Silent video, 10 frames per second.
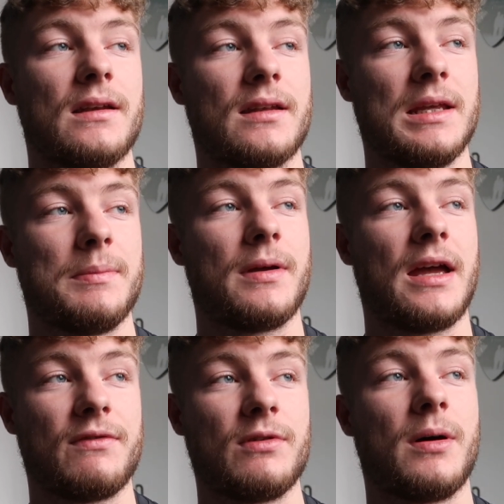to keep
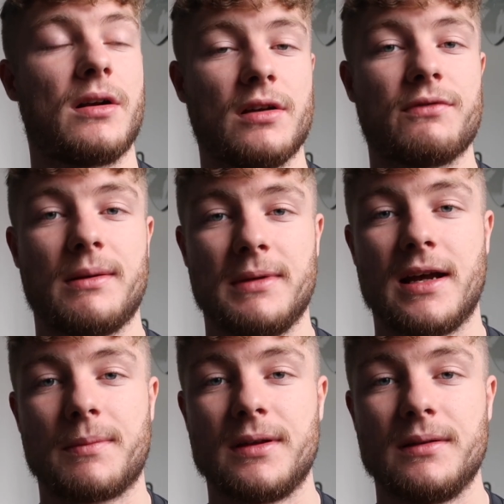every part of your family
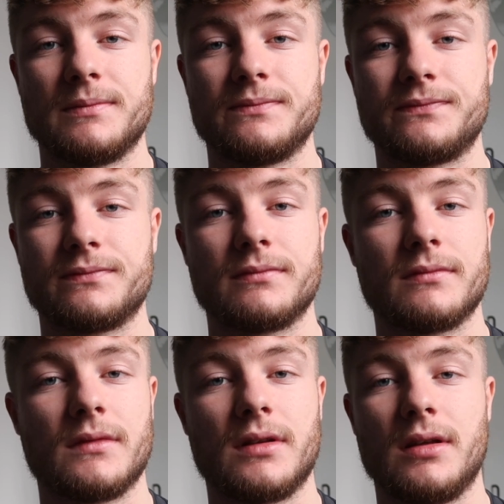happy.
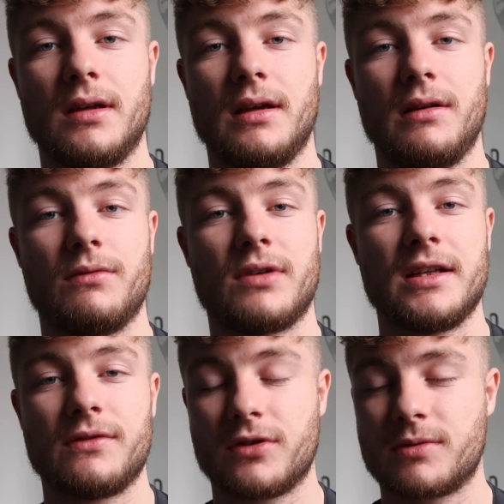The
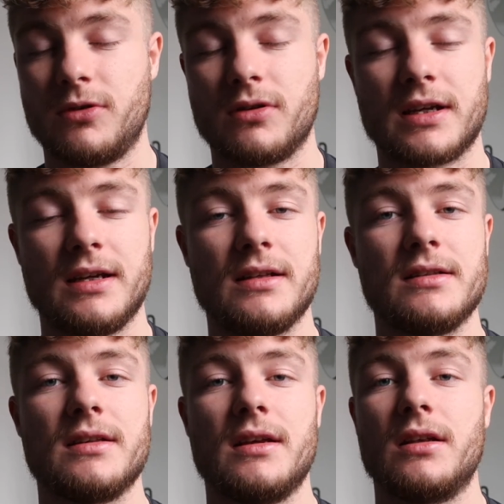rides for the smaller
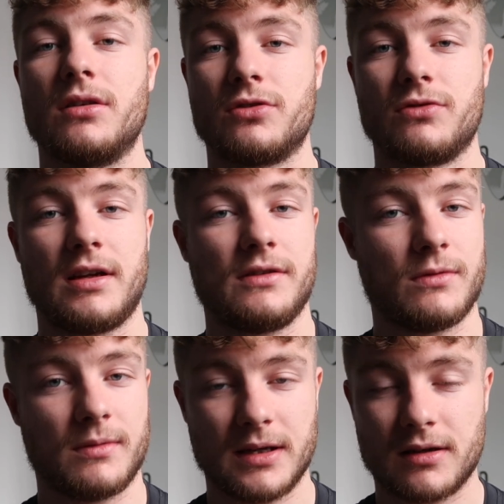kids, there's rides
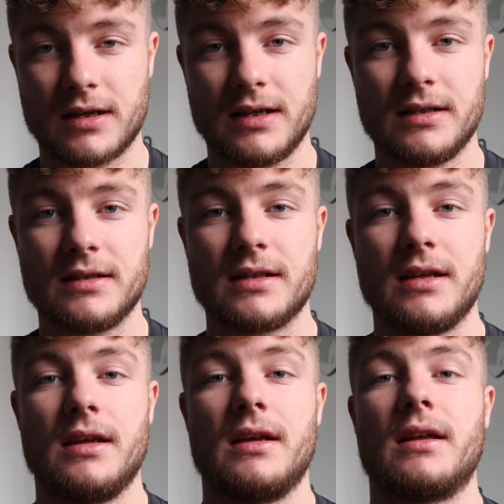for the bigger kids.
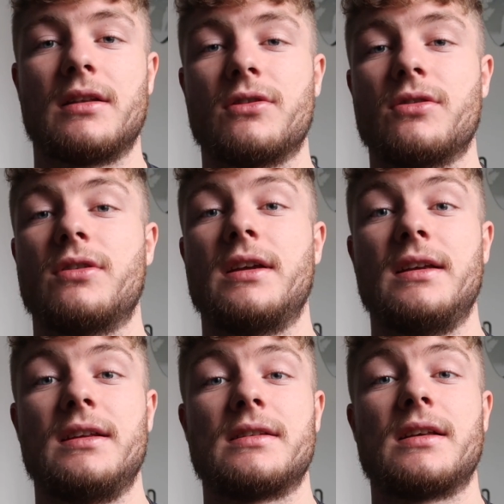There
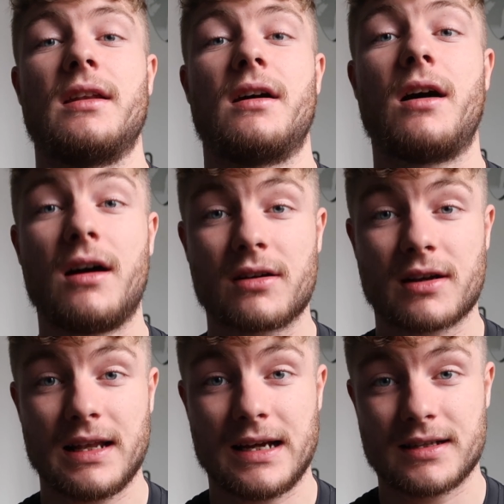is an
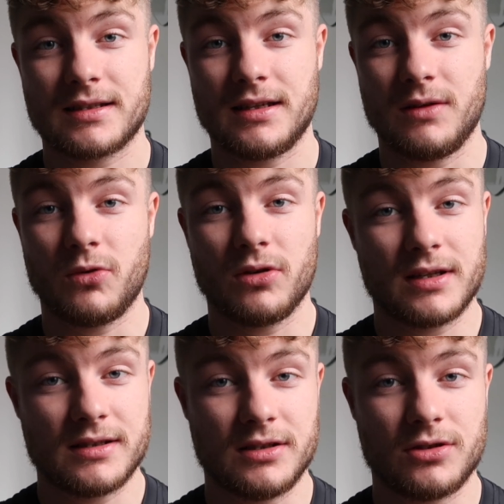art class in Walt
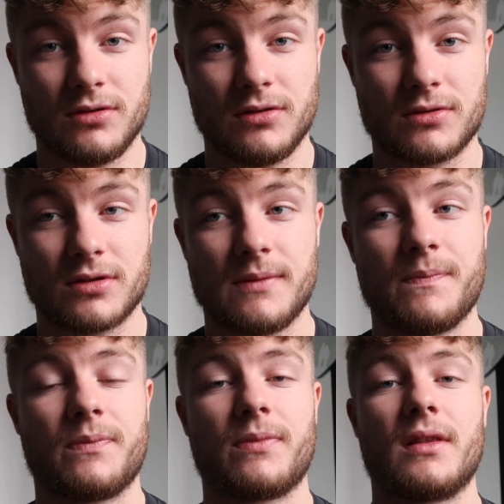Disney Studios
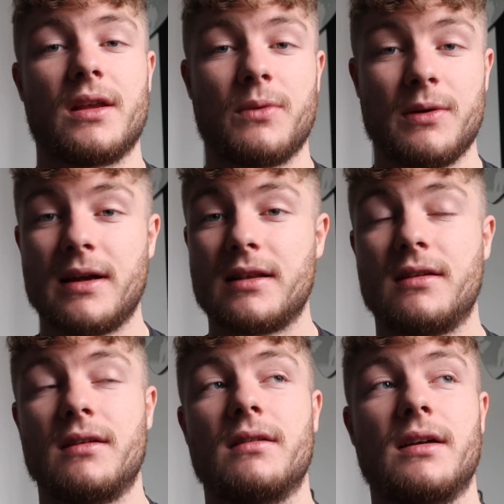that we went
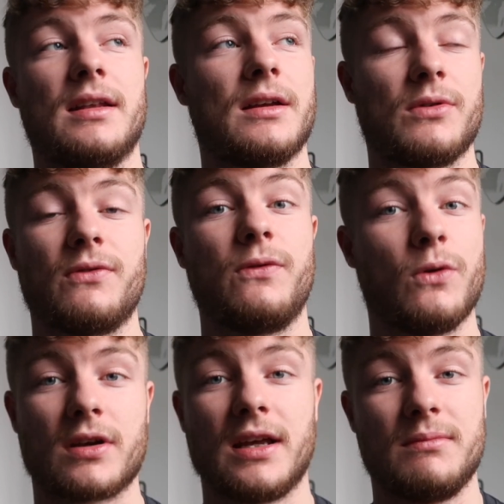to, I think it was
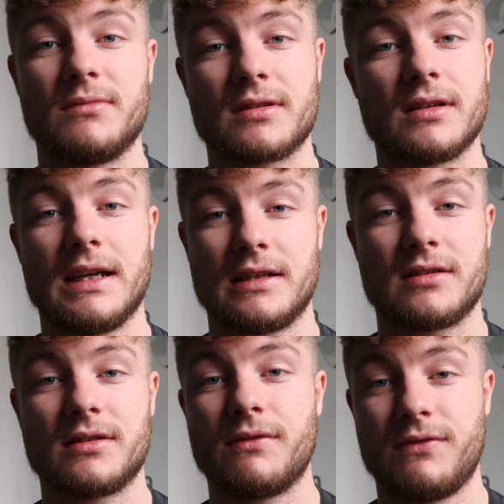4 times.
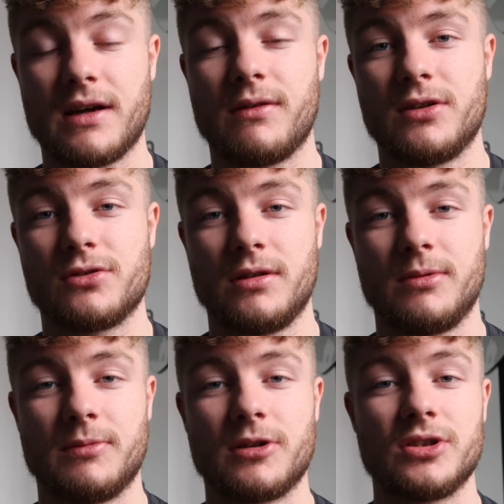It's very
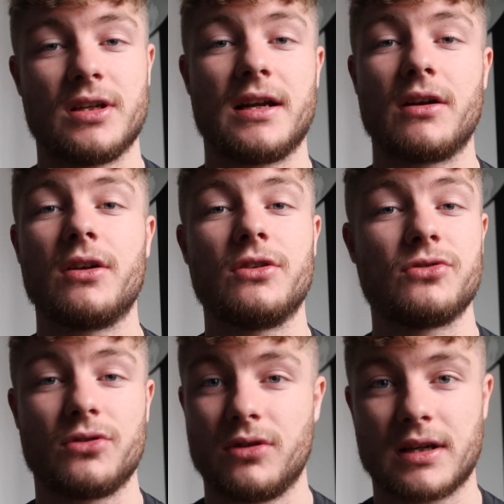enjoyable because you learn how to
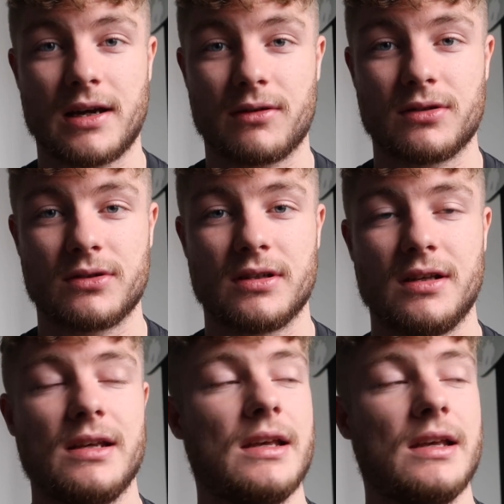draw the characters.